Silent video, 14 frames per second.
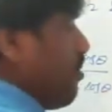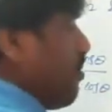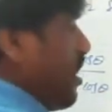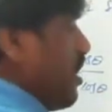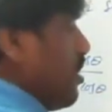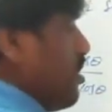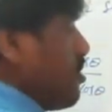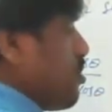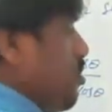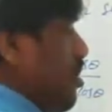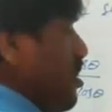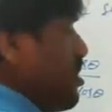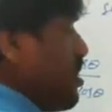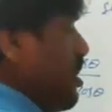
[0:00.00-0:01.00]
minus
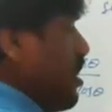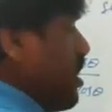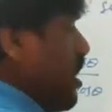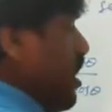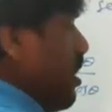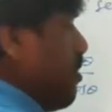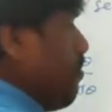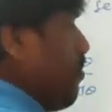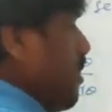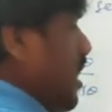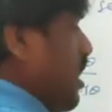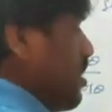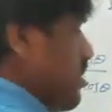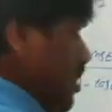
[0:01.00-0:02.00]
cos theta
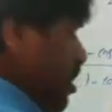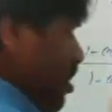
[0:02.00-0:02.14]
plus